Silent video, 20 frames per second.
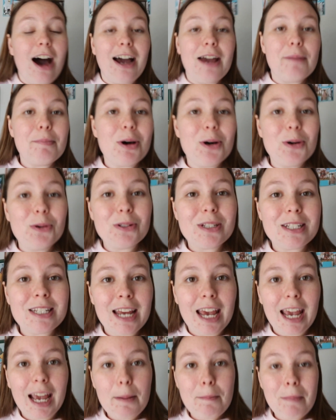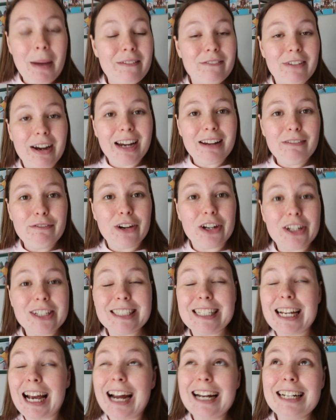I'm hosting my very
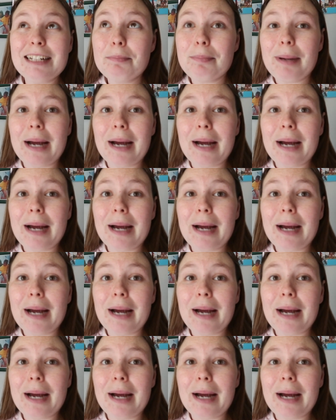first garden